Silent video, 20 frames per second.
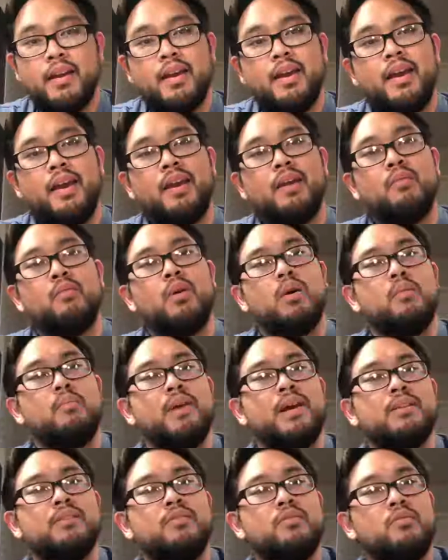Hey, welcome
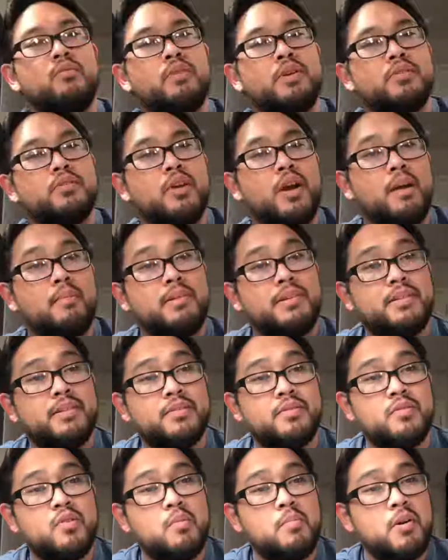back to New Creature Hobbies.
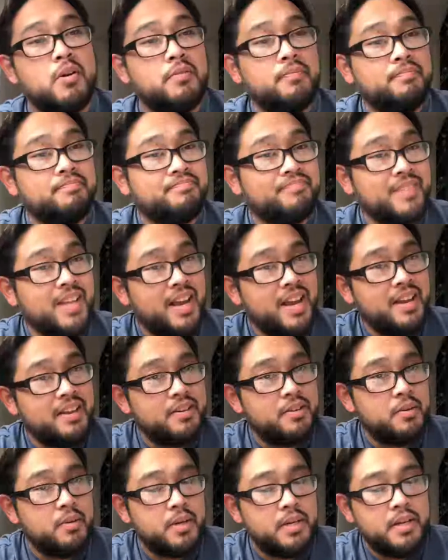This is Omar. How you
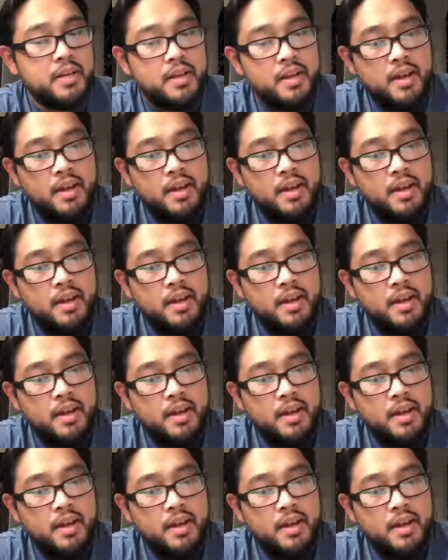doing?